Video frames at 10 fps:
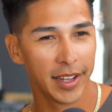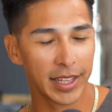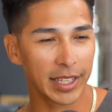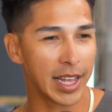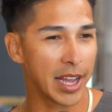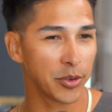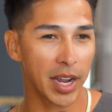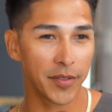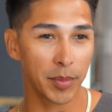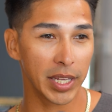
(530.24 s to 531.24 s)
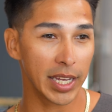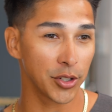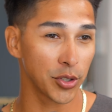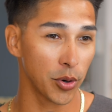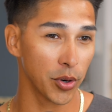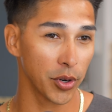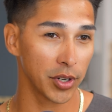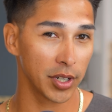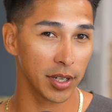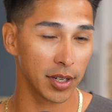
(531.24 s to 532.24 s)
Like line drive to me at
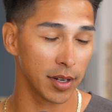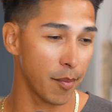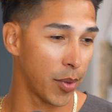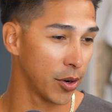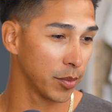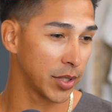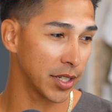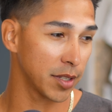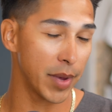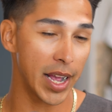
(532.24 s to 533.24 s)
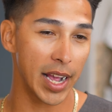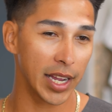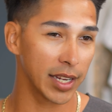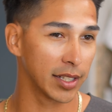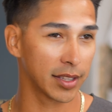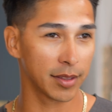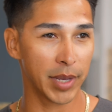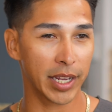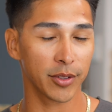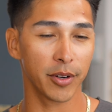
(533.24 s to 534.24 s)
short, boom, touch the bag,
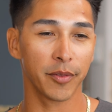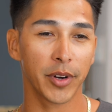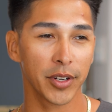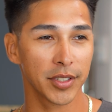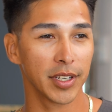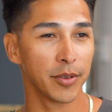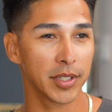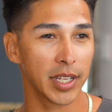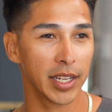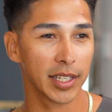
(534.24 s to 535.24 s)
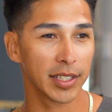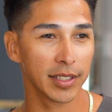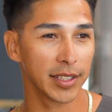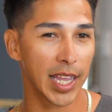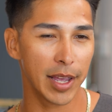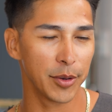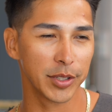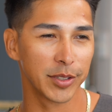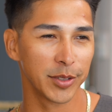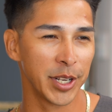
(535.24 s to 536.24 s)
make it throw to first. And it was like, yeah, it
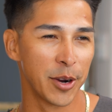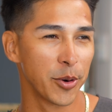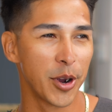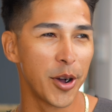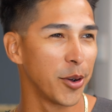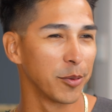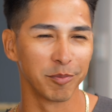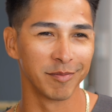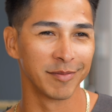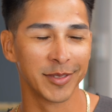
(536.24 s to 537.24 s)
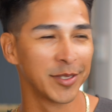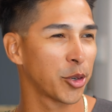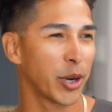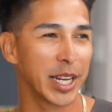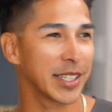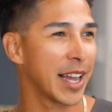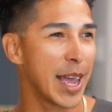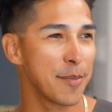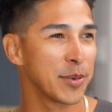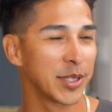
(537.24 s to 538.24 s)
was, you know, we're all crazy
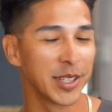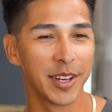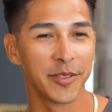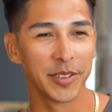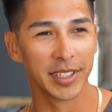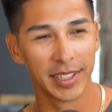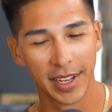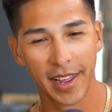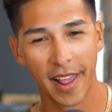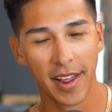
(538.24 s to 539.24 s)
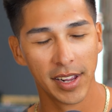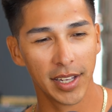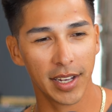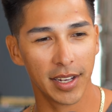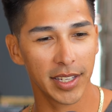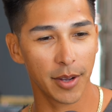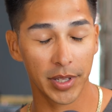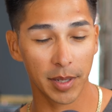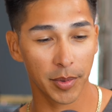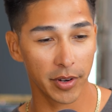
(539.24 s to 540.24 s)
hype and stuff. And we
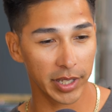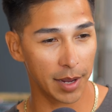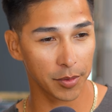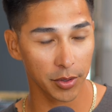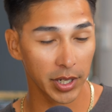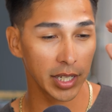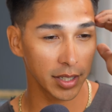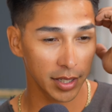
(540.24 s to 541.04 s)
ended up going to game 3